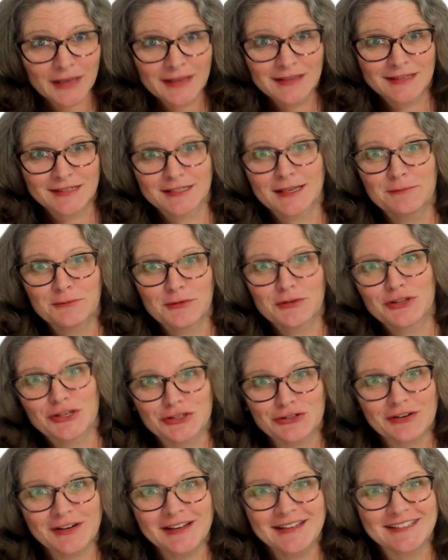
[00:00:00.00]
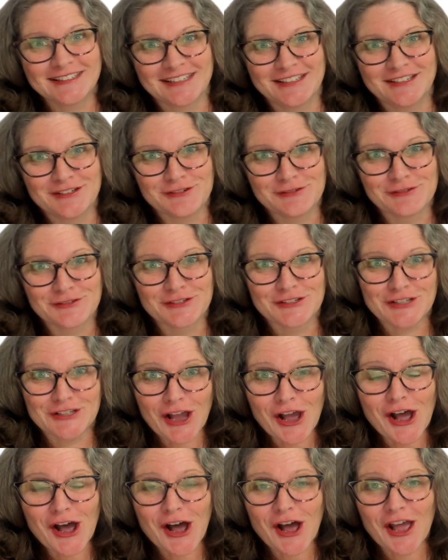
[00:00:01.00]
some of the traits that you
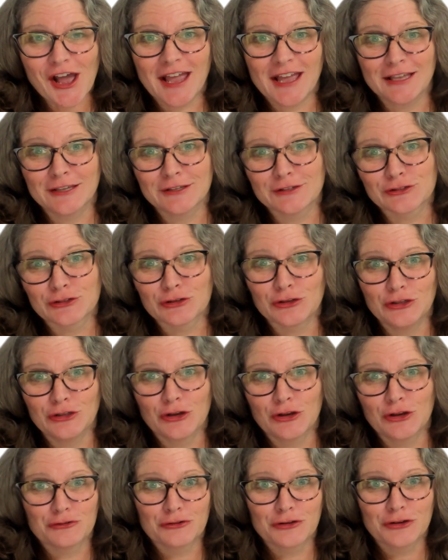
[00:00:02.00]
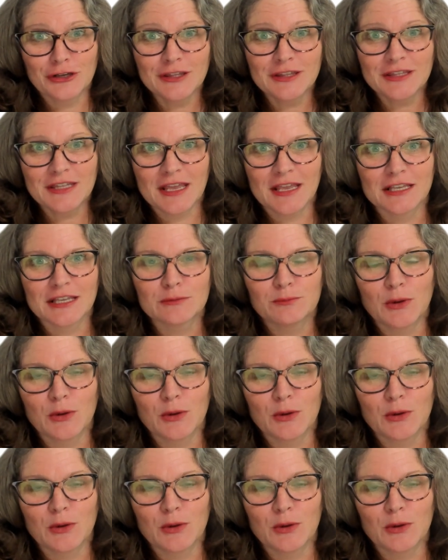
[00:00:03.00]
saw as, good things.